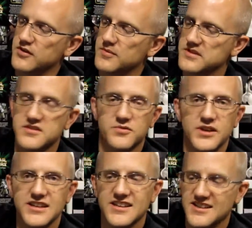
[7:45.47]
would have been
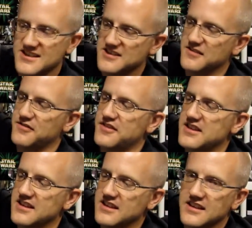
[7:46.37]
sweet is if
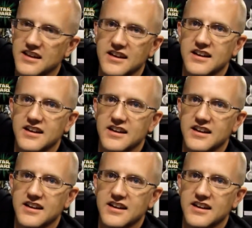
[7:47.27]
the